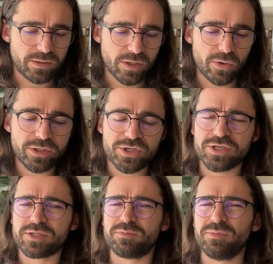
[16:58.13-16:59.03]
knowledge
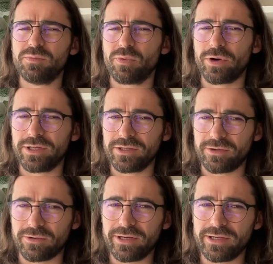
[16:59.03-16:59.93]
is important
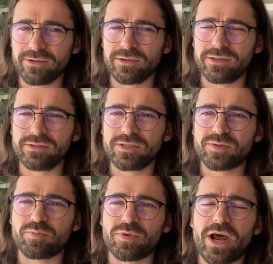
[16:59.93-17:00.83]
and critical, and
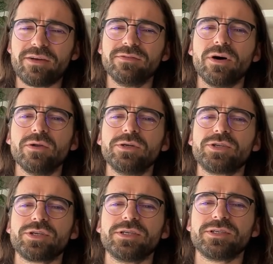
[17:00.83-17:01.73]
spread of
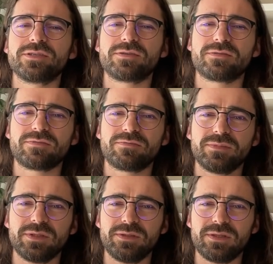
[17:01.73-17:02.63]
knowledge is
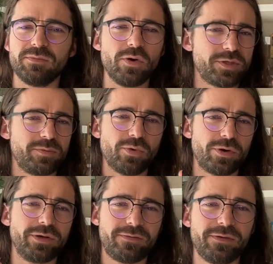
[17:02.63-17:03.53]
the most
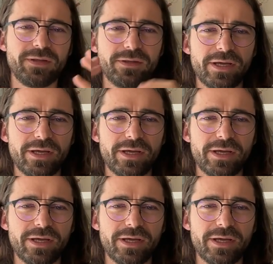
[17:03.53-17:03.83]
important thing